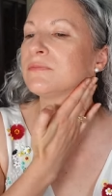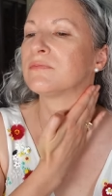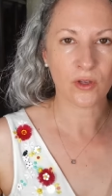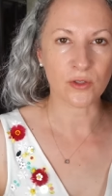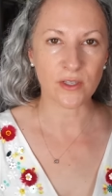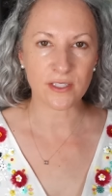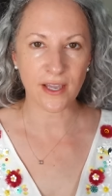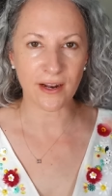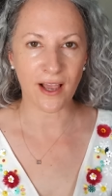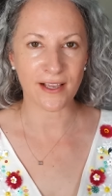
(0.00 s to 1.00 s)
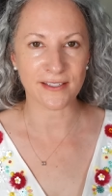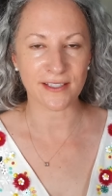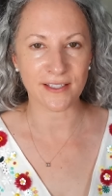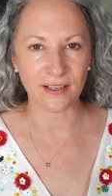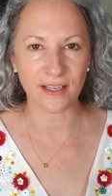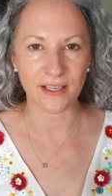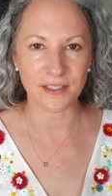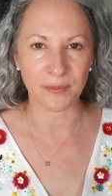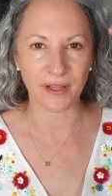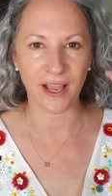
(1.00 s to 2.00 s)
So this side has
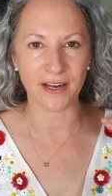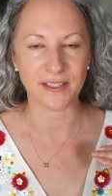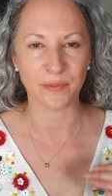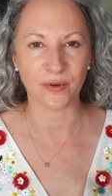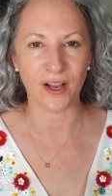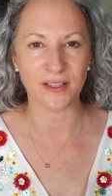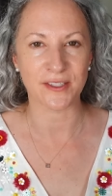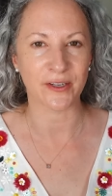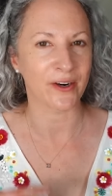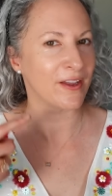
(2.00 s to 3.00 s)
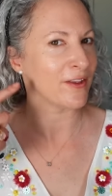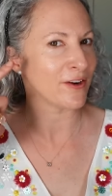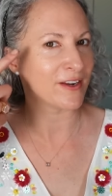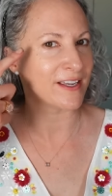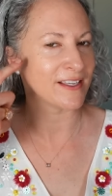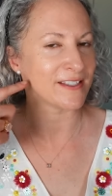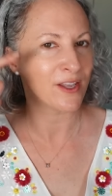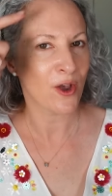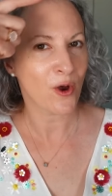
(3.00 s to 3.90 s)
Sunkissed applied as a bronzer and there is